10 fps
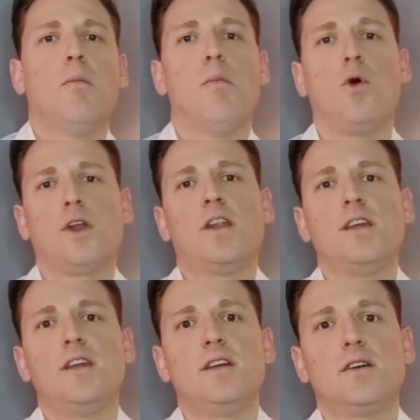more than a
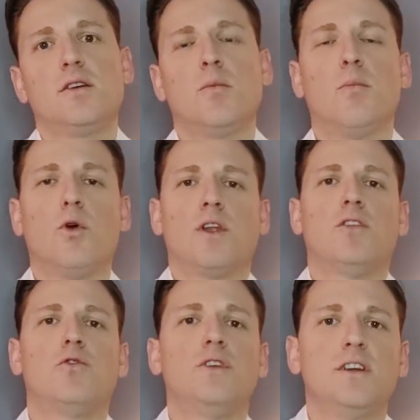year, more
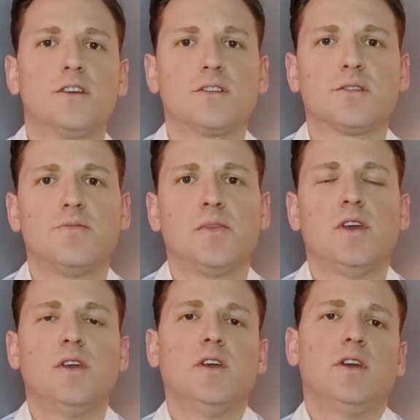than 2 years.
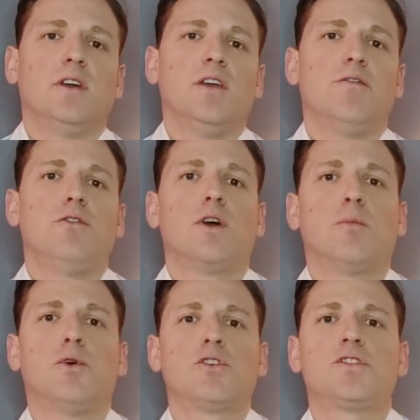If you
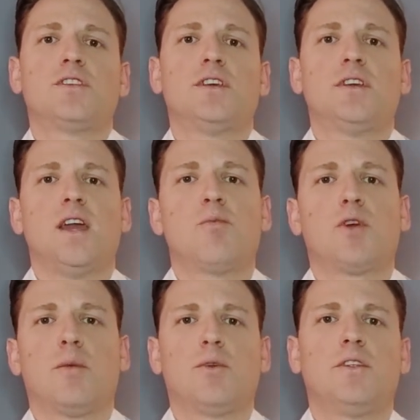are purchasing a
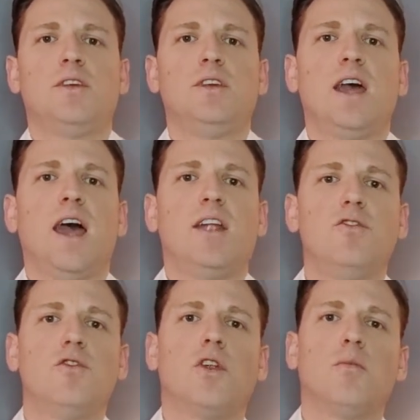property
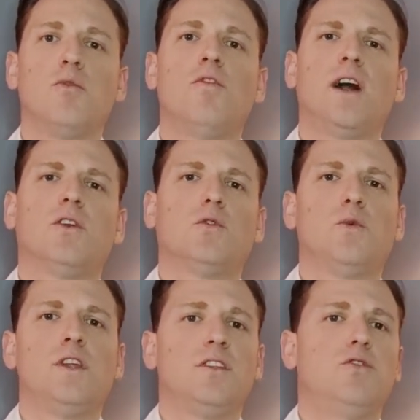and you're going to move out
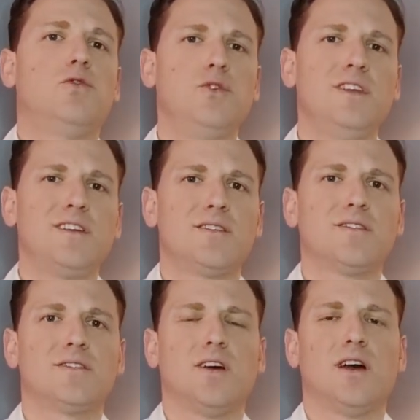within 2
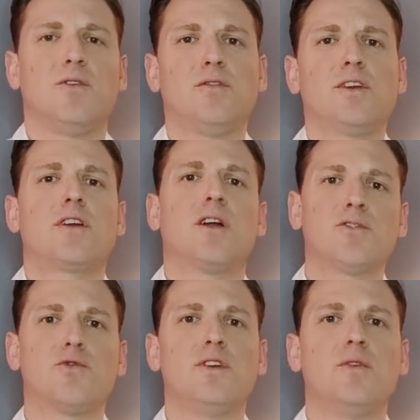years out of the
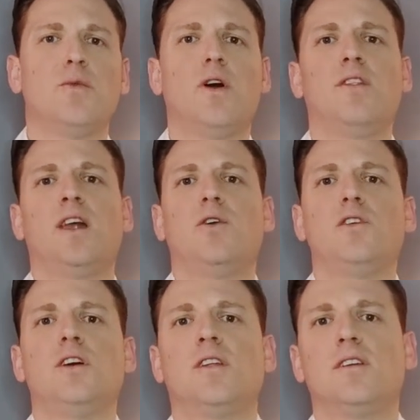country, well, now
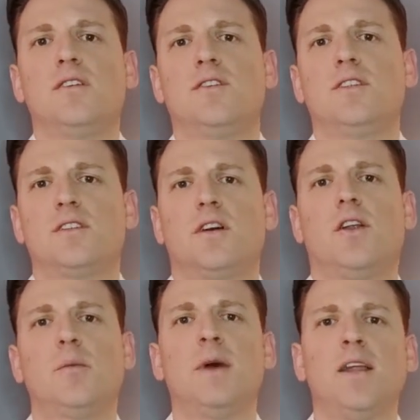you got to give it
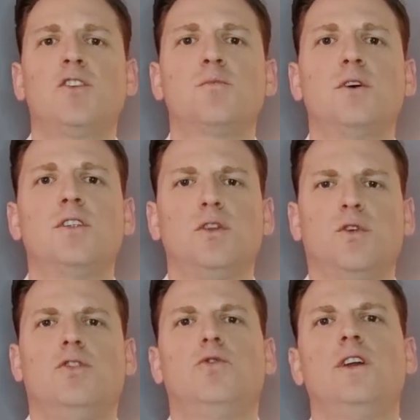under management in
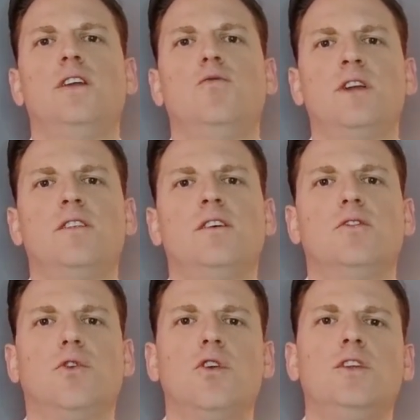order to get it
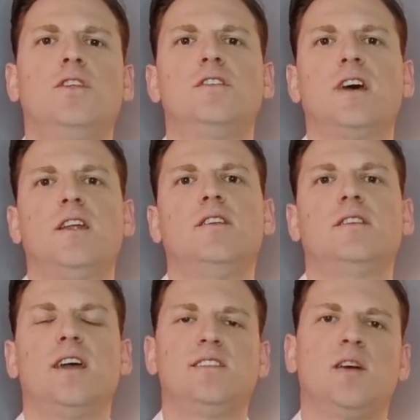rented, or you need to sell it, and